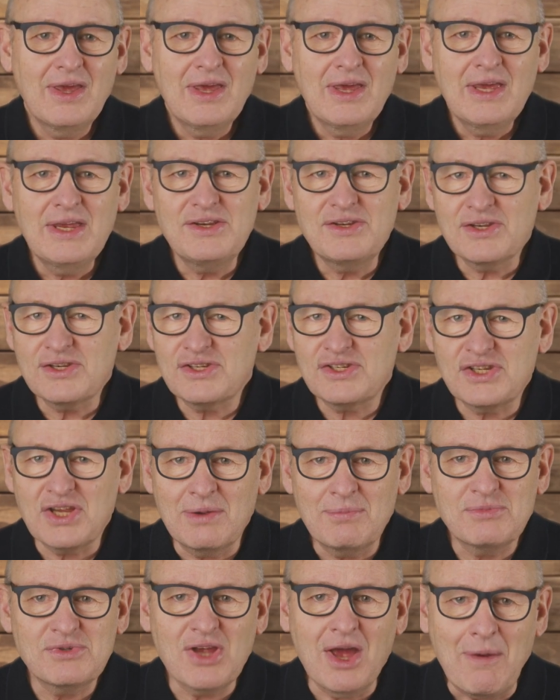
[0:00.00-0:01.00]
He just
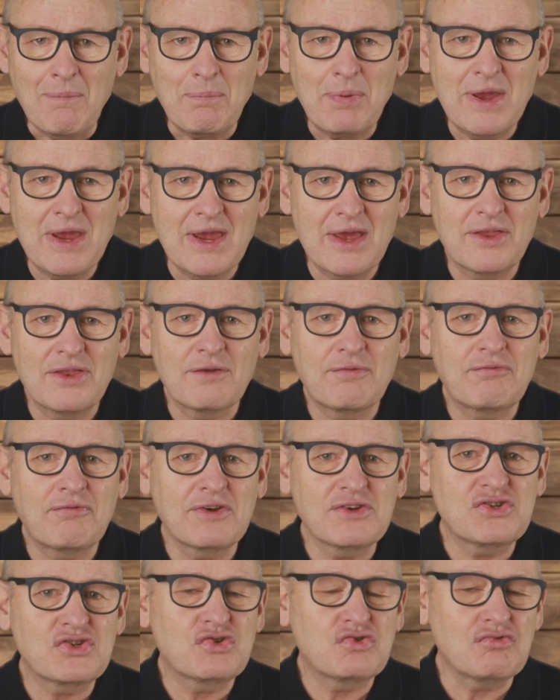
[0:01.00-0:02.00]
sums up here the
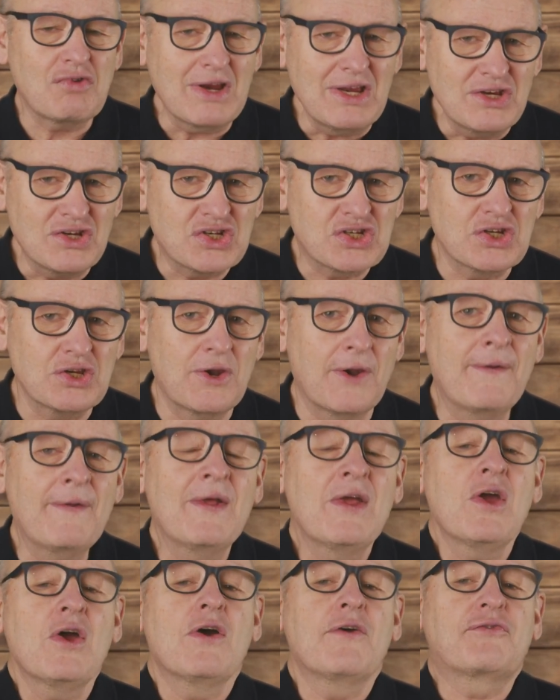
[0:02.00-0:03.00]
frustration
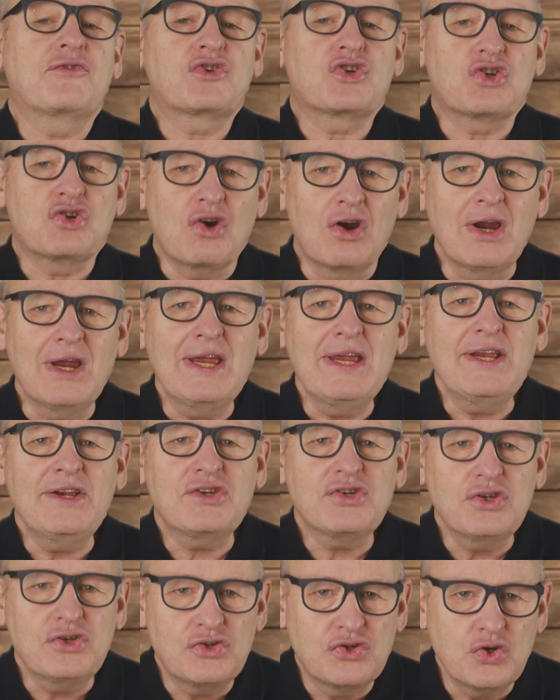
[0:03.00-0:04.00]
of trying
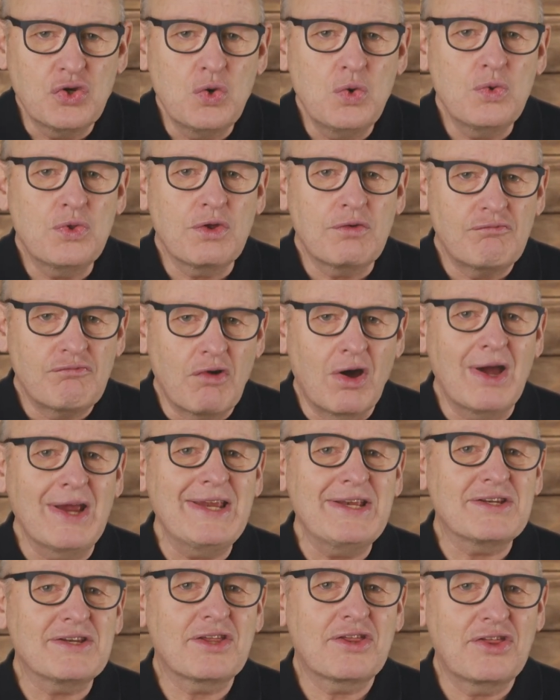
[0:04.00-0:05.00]
to do the
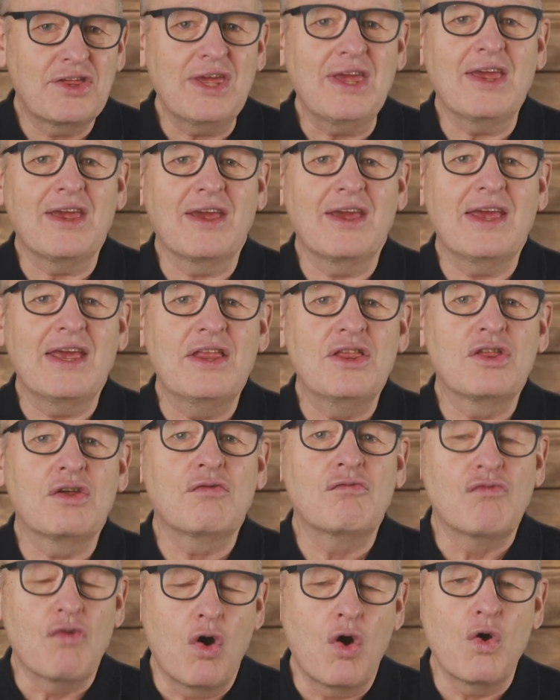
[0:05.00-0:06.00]
right thing in the
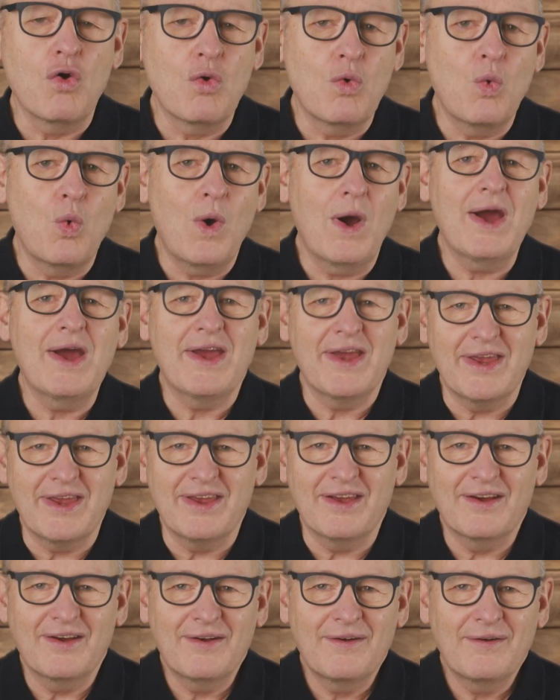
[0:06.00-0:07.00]
wrong
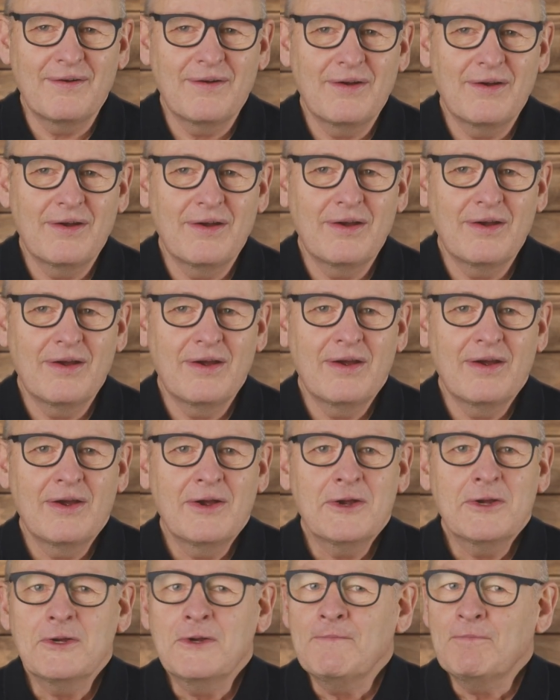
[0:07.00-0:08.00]
way.
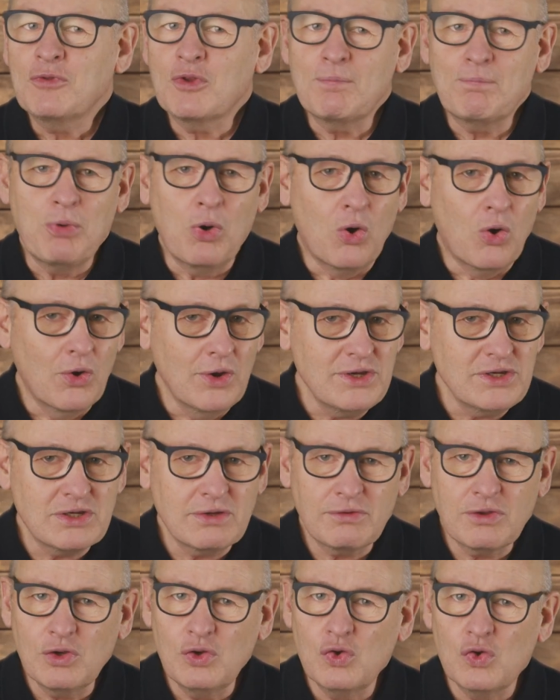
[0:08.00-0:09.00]
The point
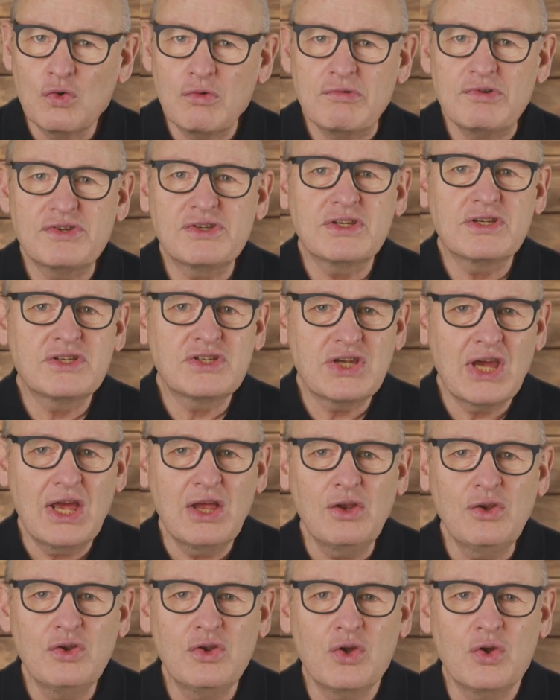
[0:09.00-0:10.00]
of the law is to
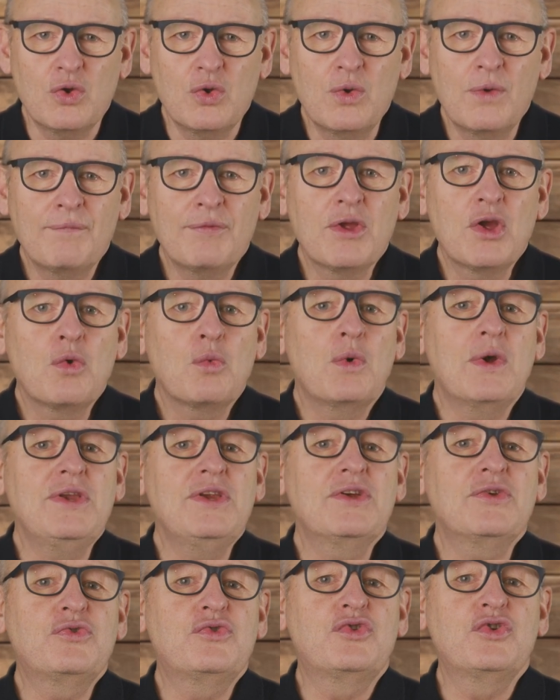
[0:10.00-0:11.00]
tell you when
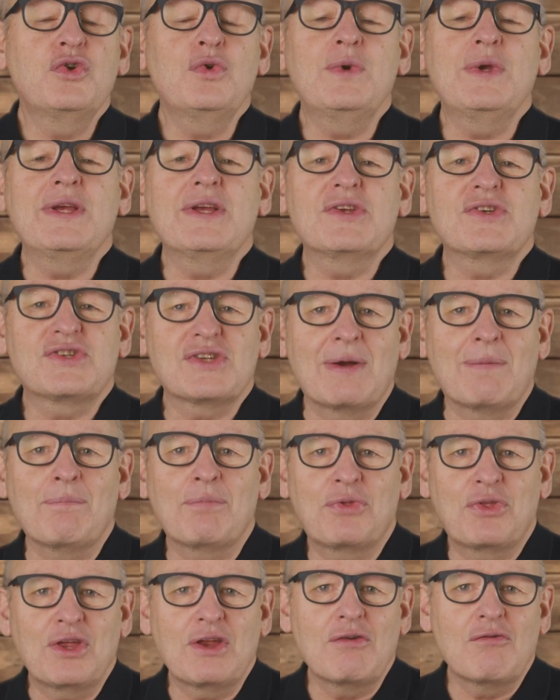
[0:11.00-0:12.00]
you're doing
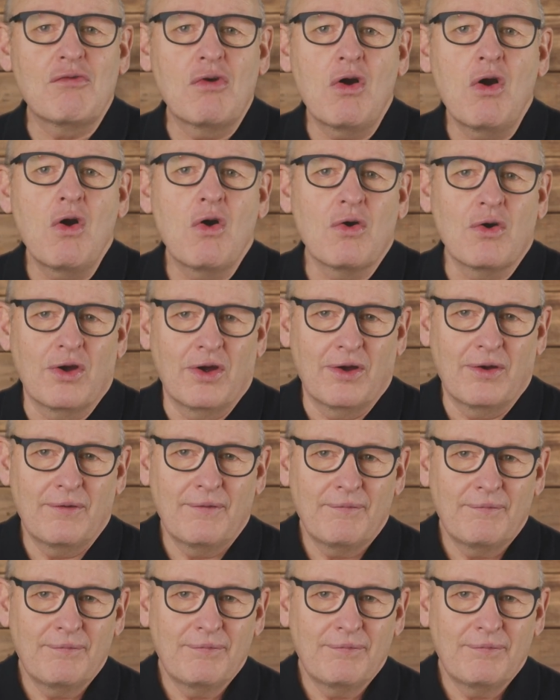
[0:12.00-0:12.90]
something wrong.